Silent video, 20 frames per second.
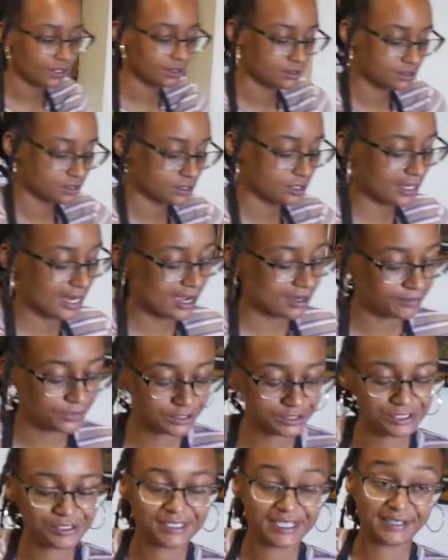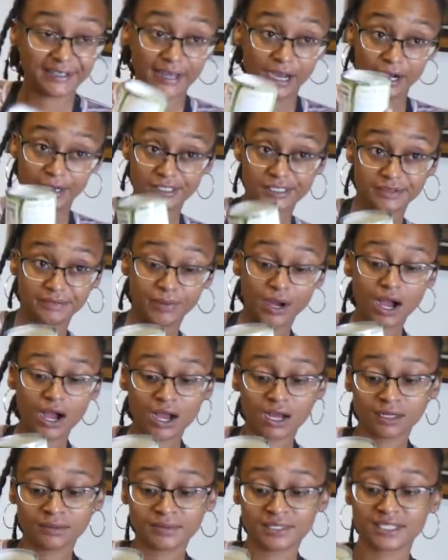So now I'm going to take the hearts of
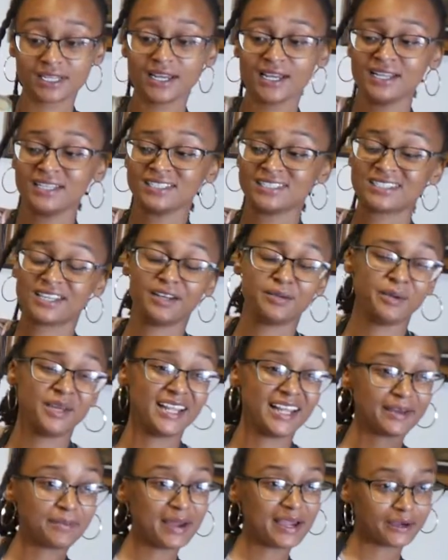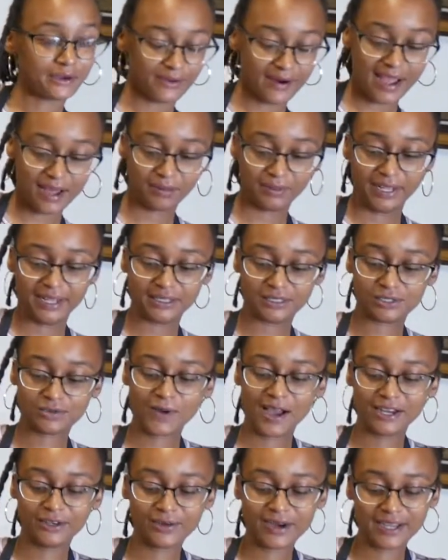palms. This is going to be like my crab legs.
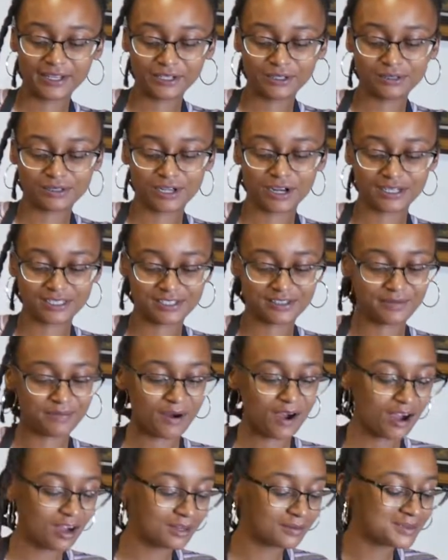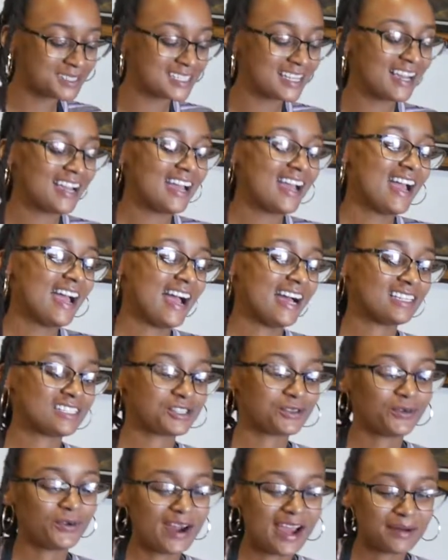Why do I use hearts of palms as
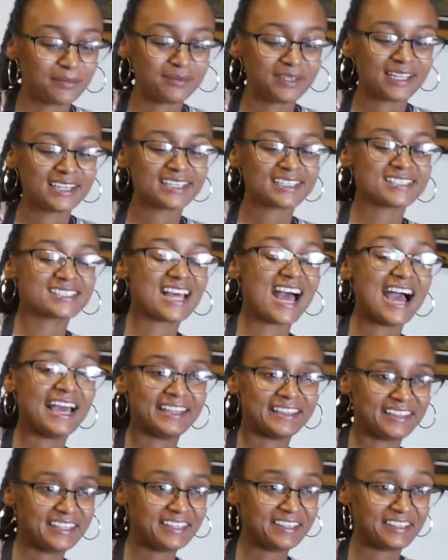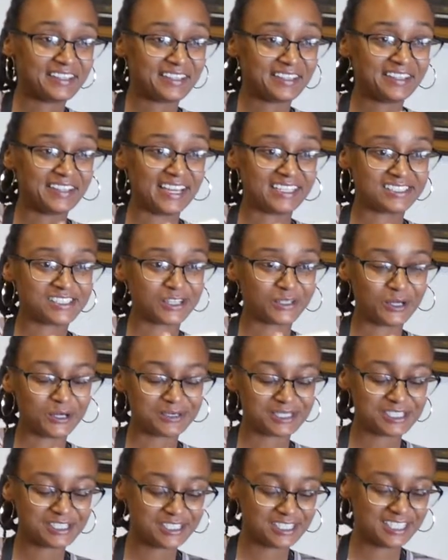crab legs? I think that's the
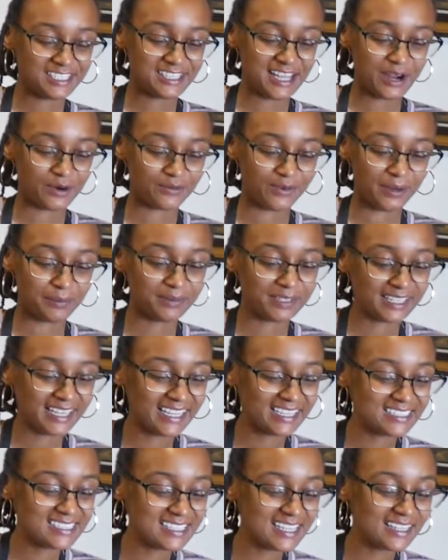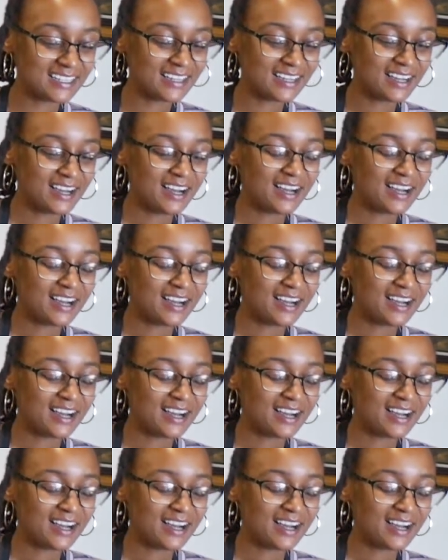closest thing that replicates it.